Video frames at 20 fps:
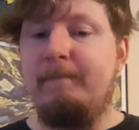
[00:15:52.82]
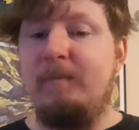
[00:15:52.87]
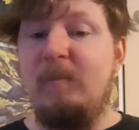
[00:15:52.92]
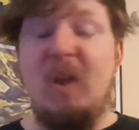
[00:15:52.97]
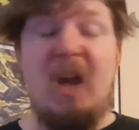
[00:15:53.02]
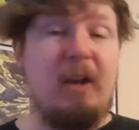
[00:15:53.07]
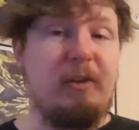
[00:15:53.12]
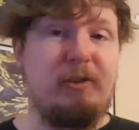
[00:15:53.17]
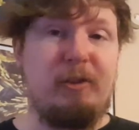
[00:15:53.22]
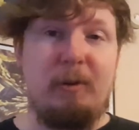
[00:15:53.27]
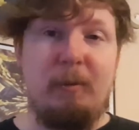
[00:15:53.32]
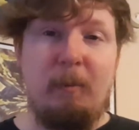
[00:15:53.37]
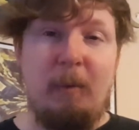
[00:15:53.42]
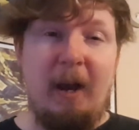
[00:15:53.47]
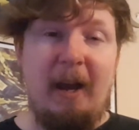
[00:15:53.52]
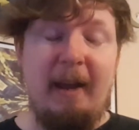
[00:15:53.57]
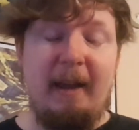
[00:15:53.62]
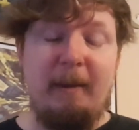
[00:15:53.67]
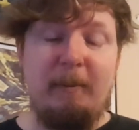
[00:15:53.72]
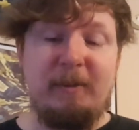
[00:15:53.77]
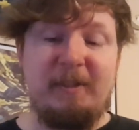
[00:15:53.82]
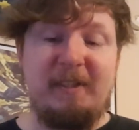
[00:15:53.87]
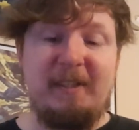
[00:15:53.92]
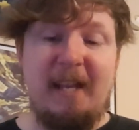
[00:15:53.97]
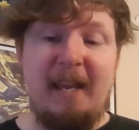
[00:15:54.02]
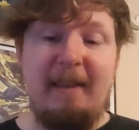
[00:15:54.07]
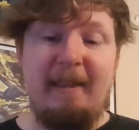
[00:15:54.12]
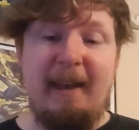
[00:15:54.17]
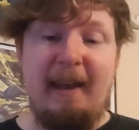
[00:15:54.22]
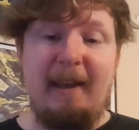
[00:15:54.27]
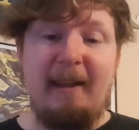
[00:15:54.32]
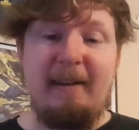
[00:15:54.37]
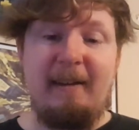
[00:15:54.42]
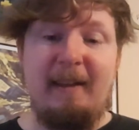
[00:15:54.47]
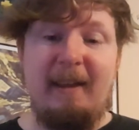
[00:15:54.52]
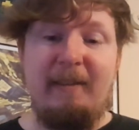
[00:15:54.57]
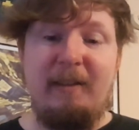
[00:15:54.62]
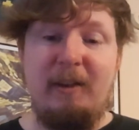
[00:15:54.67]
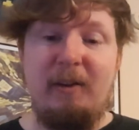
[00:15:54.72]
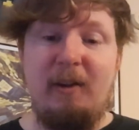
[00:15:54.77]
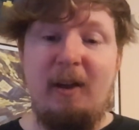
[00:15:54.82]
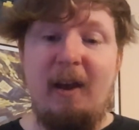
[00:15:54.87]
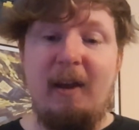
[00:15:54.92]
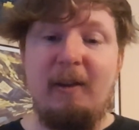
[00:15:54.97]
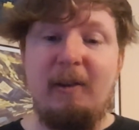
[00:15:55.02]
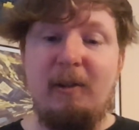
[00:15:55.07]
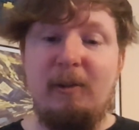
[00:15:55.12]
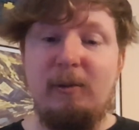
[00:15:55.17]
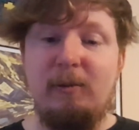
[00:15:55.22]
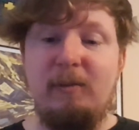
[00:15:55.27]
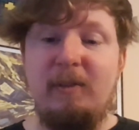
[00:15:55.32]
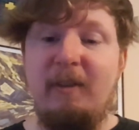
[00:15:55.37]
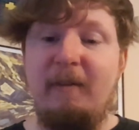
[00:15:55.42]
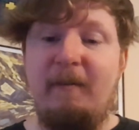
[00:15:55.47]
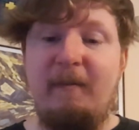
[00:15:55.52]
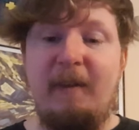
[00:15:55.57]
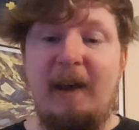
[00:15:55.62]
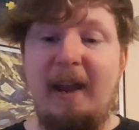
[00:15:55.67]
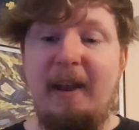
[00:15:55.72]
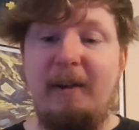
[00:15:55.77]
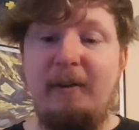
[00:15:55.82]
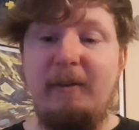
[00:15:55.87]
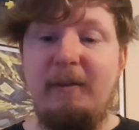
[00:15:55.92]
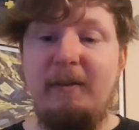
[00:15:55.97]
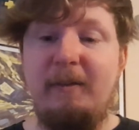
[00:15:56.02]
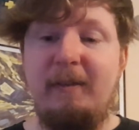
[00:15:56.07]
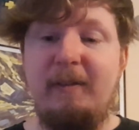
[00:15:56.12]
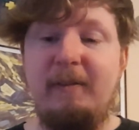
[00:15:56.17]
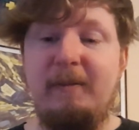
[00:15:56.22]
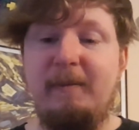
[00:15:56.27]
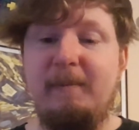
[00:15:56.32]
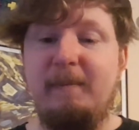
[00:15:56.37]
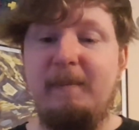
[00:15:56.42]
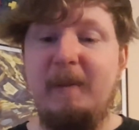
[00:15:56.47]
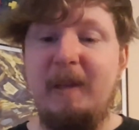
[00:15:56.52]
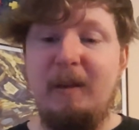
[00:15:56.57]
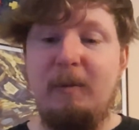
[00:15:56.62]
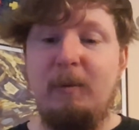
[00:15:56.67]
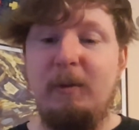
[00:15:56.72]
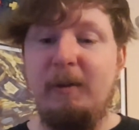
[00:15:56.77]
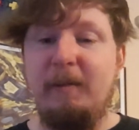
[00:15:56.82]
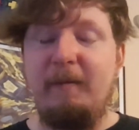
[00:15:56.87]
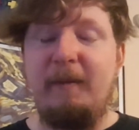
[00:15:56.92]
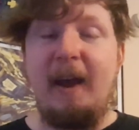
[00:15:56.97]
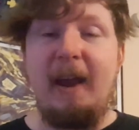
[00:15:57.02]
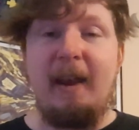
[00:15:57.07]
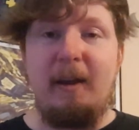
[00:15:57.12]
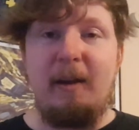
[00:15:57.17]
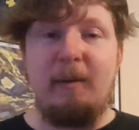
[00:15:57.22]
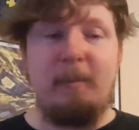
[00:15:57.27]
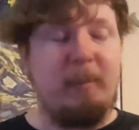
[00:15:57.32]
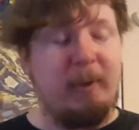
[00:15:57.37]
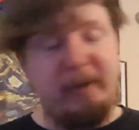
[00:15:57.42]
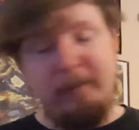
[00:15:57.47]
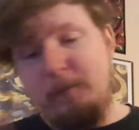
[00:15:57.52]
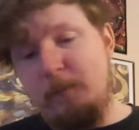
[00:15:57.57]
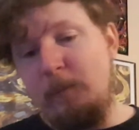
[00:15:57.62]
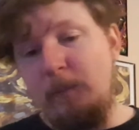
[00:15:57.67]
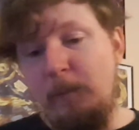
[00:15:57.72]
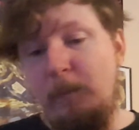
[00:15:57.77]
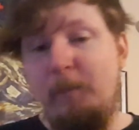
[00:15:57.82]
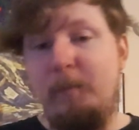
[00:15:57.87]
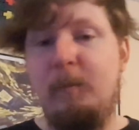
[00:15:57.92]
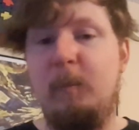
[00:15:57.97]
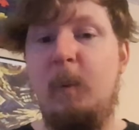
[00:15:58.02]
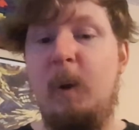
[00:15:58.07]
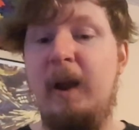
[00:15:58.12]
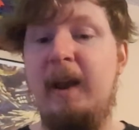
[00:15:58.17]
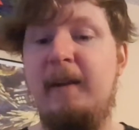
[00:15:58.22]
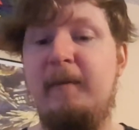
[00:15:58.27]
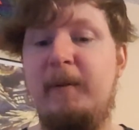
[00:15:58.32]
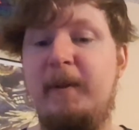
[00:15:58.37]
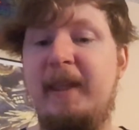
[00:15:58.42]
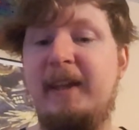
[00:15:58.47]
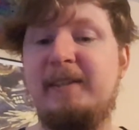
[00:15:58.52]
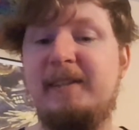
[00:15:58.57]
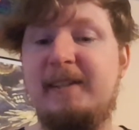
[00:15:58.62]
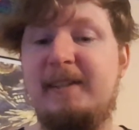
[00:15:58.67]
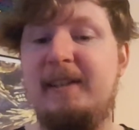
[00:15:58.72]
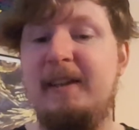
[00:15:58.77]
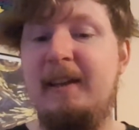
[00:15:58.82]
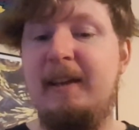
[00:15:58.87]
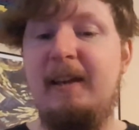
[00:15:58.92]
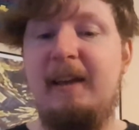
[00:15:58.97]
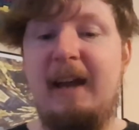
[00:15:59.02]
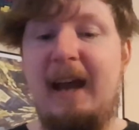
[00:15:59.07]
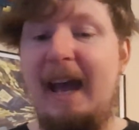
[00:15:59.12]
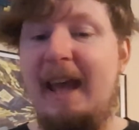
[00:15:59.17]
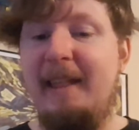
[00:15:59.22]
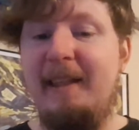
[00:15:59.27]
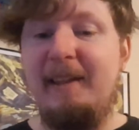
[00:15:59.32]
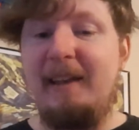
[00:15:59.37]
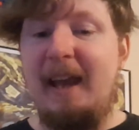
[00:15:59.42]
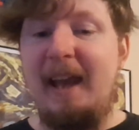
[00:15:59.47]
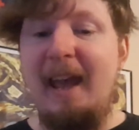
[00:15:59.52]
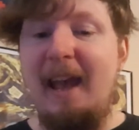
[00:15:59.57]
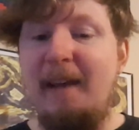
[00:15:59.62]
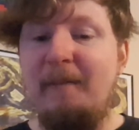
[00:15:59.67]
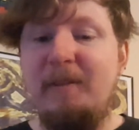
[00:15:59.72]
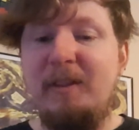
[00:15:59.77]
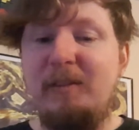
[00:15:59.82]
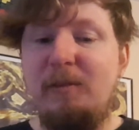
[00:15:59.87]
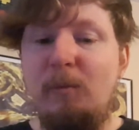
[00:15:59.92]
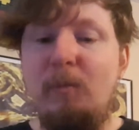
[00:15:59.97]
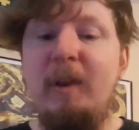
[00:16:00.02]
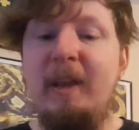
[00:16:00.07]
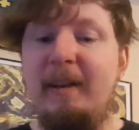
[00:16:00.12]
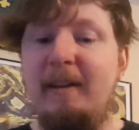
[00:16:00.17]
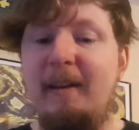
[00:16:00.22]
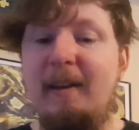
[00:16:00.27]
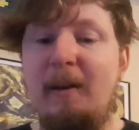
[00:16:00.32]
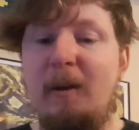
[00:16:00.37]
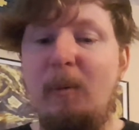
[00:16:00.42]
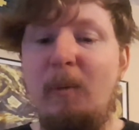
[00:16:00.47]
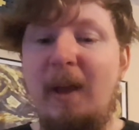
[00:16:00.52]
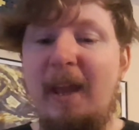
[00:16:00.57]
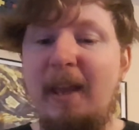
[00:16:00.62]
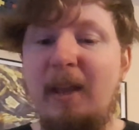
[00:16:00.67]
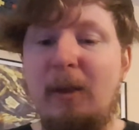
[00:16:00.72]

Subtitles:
Not sure why I would say that and then not include that fire is equal to fire, but whatever. I have this written in a way: